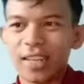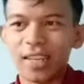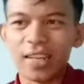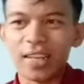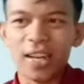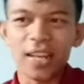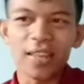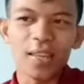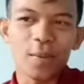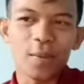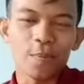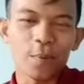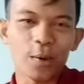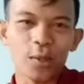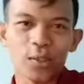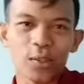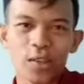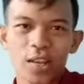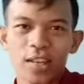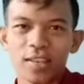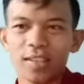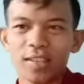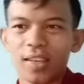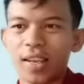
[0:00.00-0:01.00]
The writing
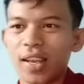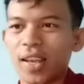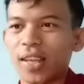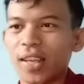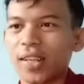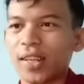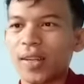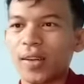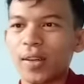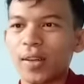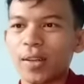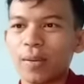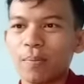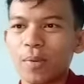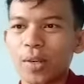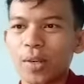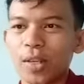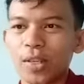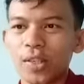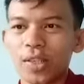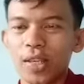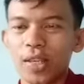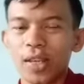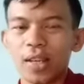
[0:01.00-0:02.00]
process and
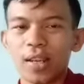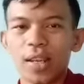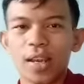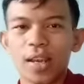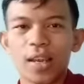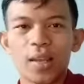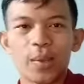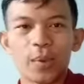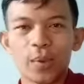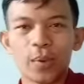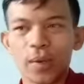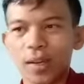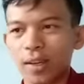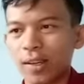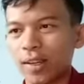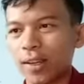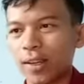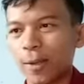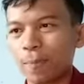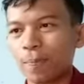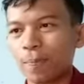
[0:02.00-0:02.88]
collaboration at work.